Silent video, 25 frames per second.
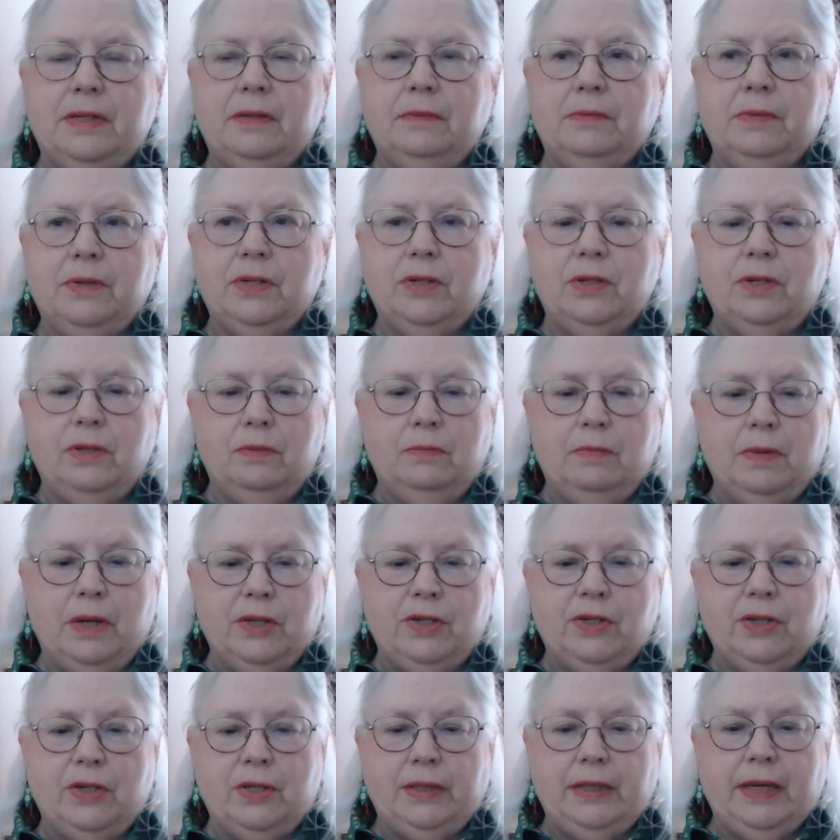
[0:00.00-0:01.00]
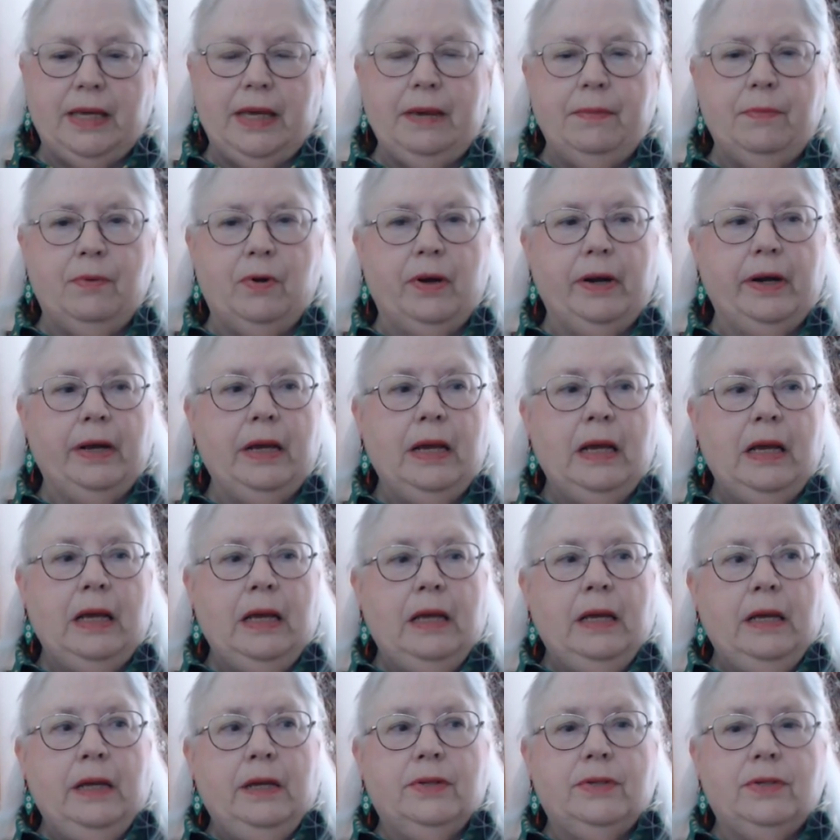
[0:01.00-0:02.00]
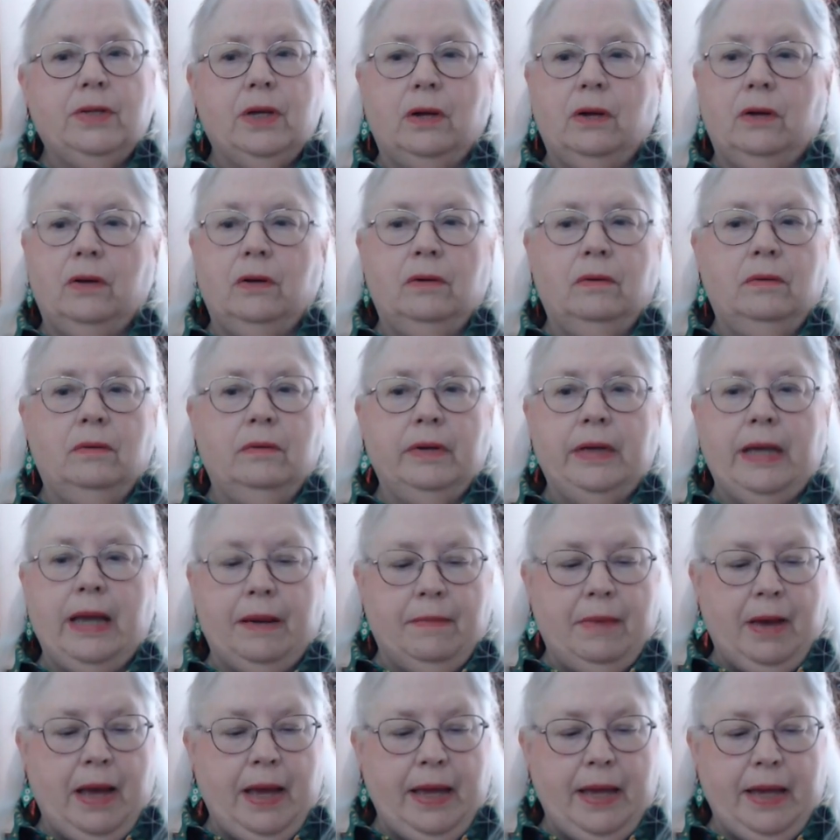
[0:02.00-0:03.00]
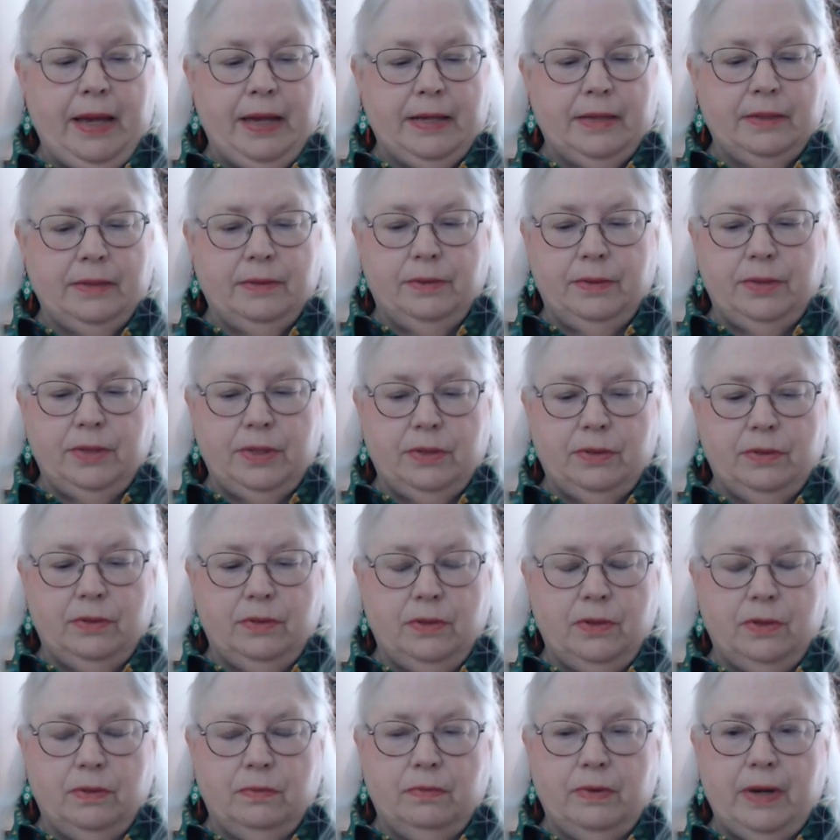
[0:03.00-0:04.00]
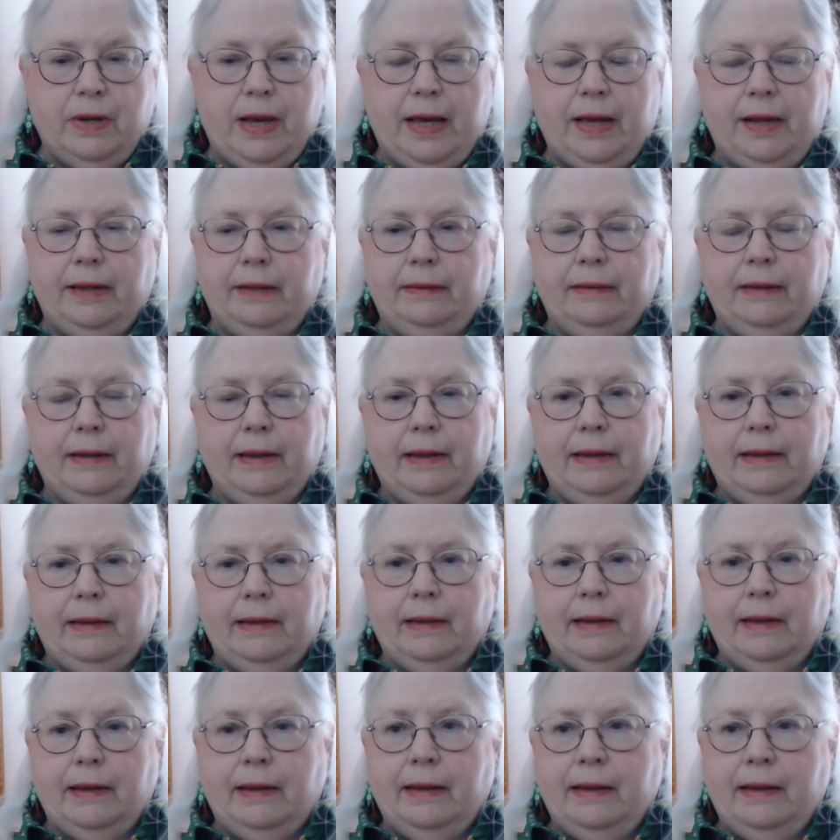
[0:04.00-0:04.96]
was too much of the keyboard. So my hands were just red and.